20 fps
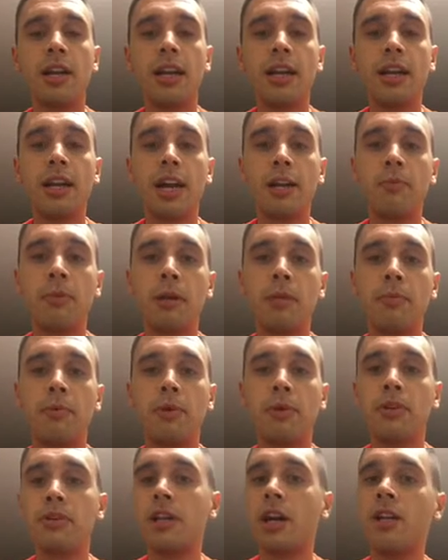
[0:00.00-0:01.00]
to connect
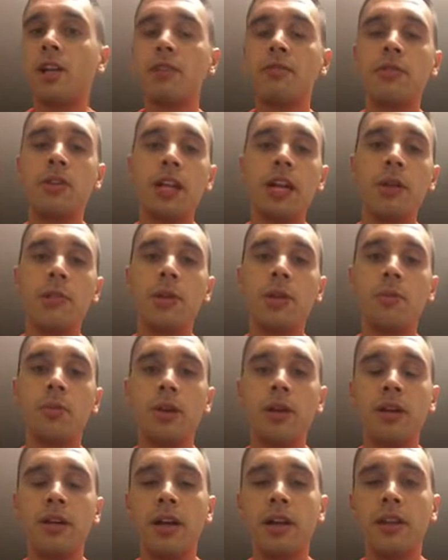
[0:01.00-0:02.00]
people and start to relate with
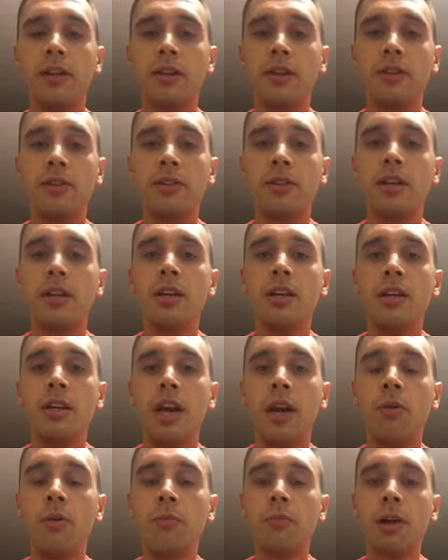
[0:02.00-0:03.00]
one another, and
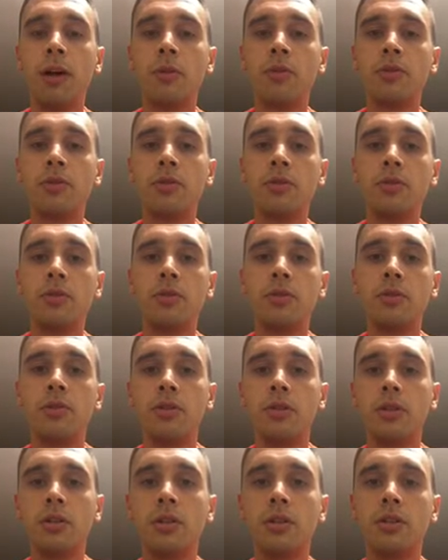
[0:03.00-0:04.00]
we'll be able to
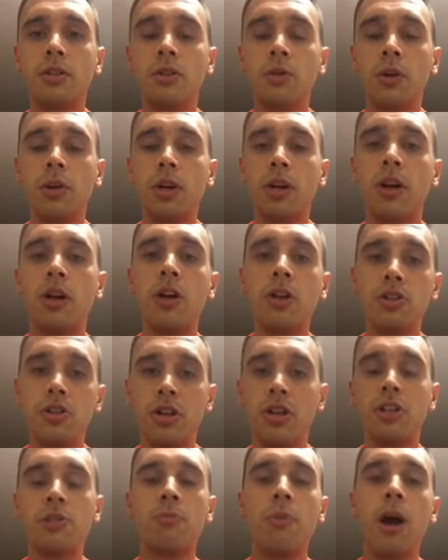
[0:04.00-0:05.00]
encourage
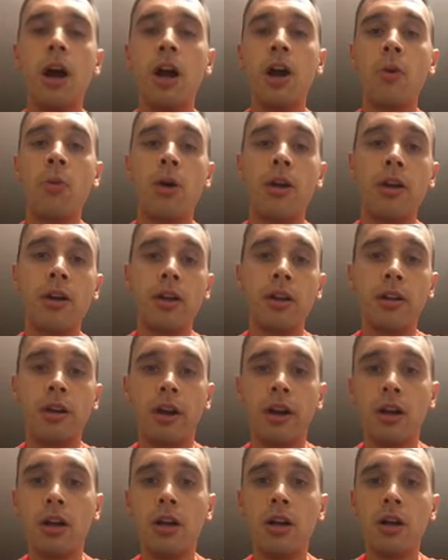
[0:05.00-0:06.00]
and inspire one
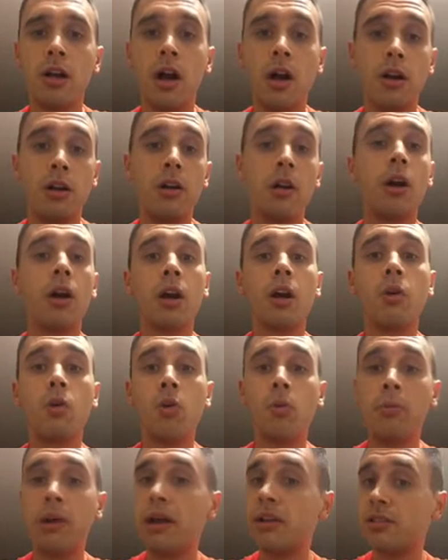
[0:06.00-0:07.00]
another on an
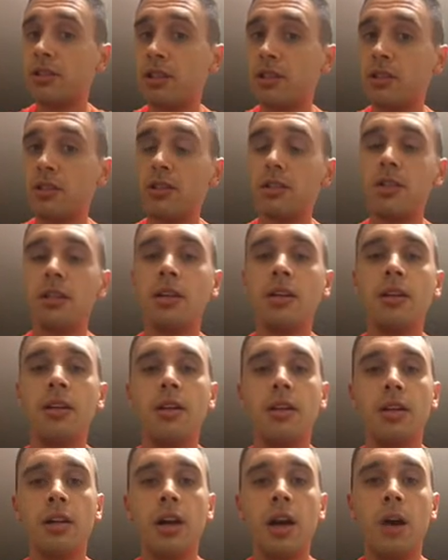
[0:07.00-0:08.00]
ongoing basis,
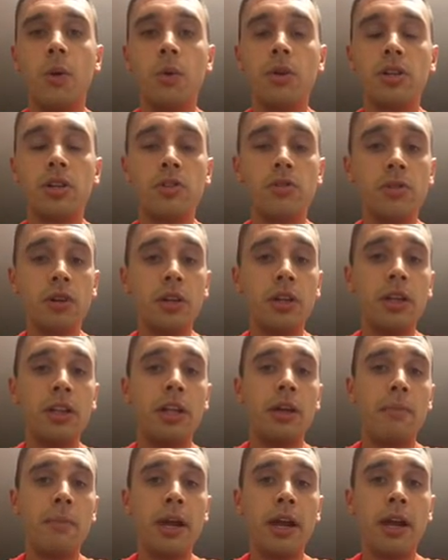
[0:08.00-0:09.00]
which is really
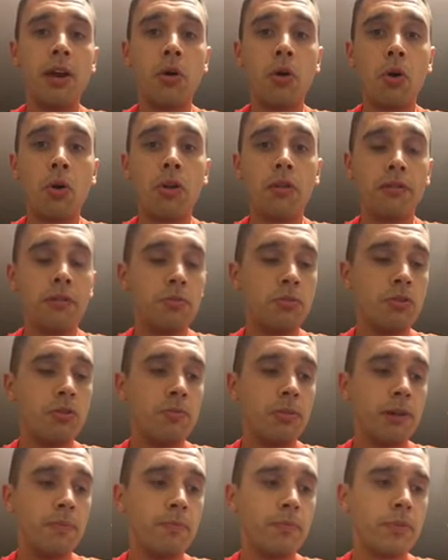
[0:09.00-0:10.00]
the main goal of the
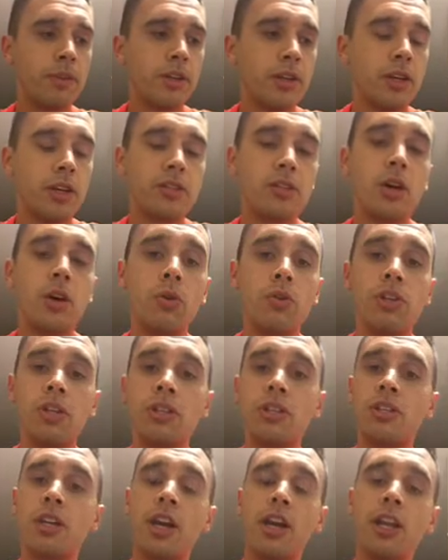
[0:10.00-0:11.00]
movement. So
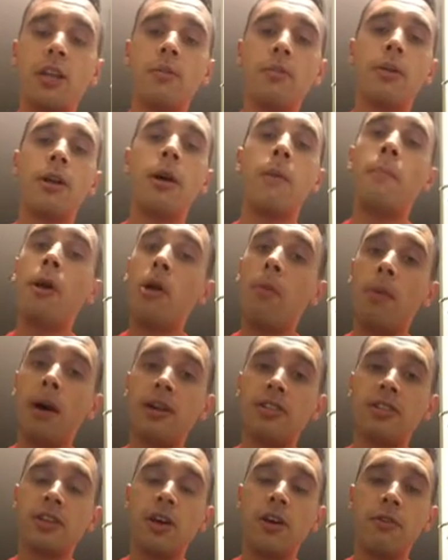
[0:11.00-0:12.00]
just to tell you a little bit about
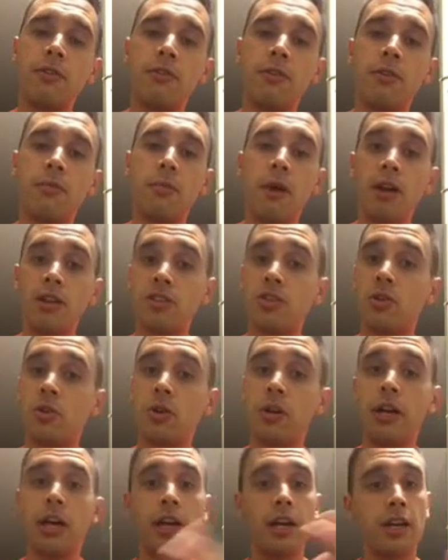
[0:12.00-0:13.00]
myself, my
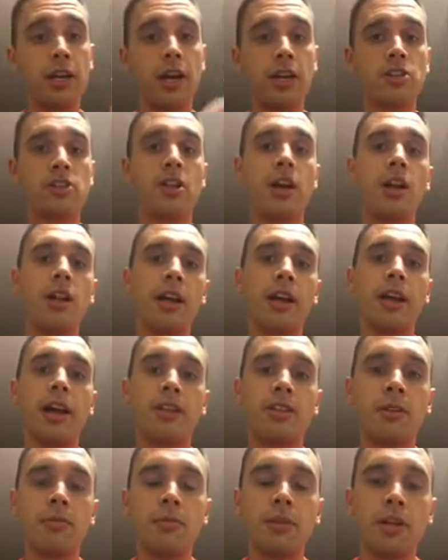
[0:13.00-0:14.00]
story in a nutshell, I
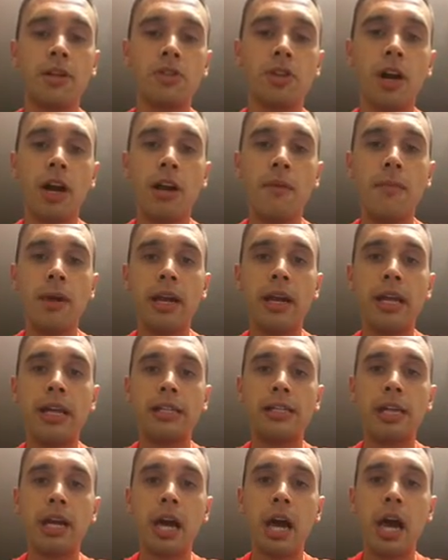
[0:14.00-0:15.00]
guess I'm going to try to make
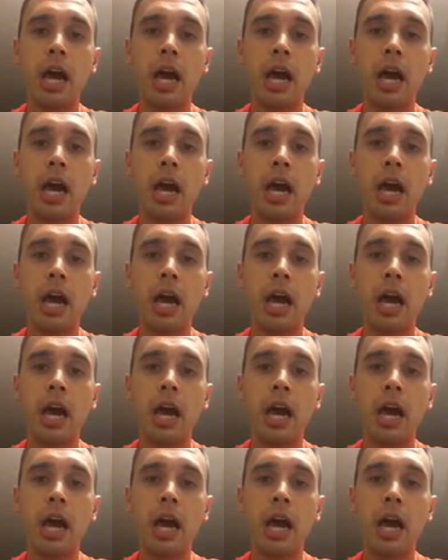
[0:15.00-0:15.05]
it